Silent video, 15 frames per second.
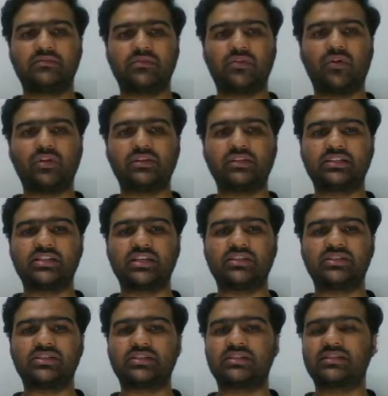all the
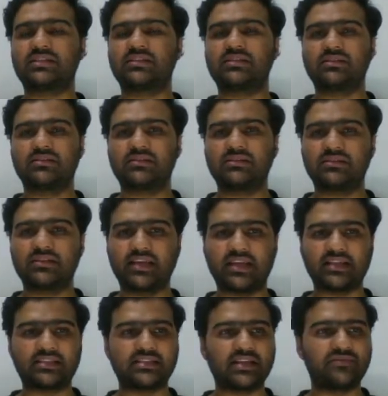changes
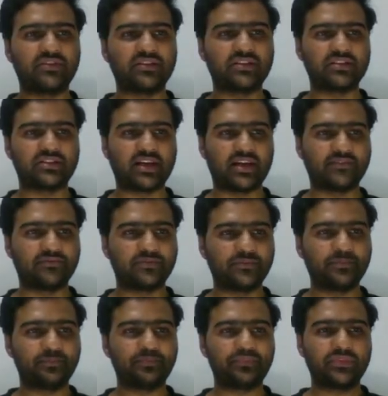get saved in the drive.
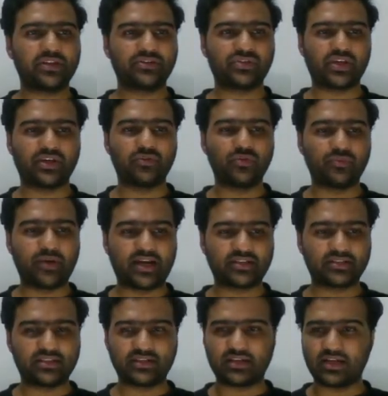So I go
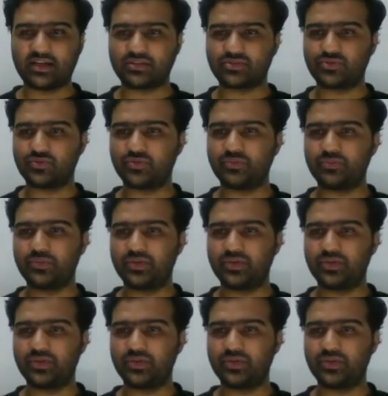back to the classroom.